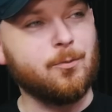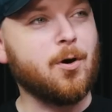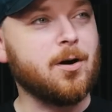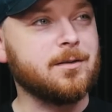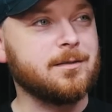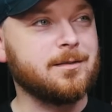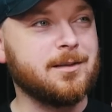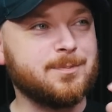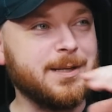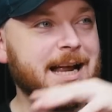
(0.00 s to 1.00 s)
at what
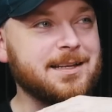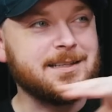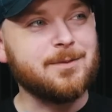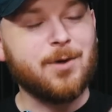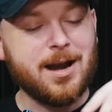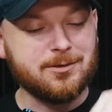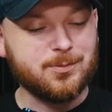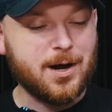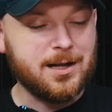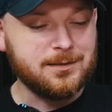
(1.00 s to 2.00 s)
has been added in where as
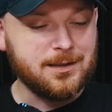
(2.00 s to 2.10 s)
well.